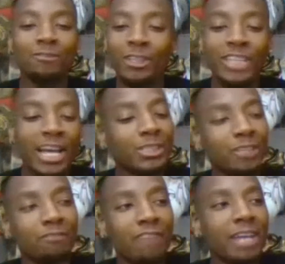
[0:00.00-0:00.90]
first
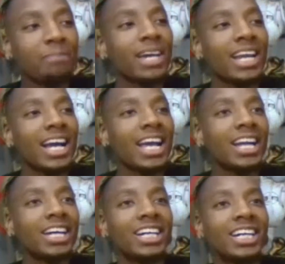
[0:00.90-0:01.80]
amateur fight, man, I
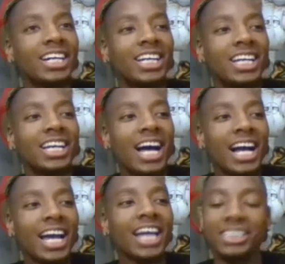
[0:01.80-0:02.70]
got
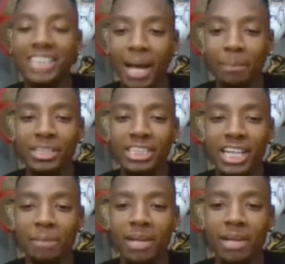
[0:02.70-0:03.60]
a
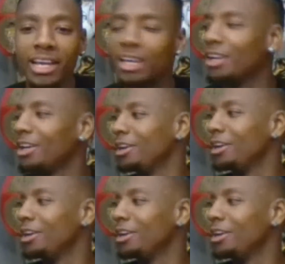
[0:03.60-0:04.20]
stoppage, and I'm like,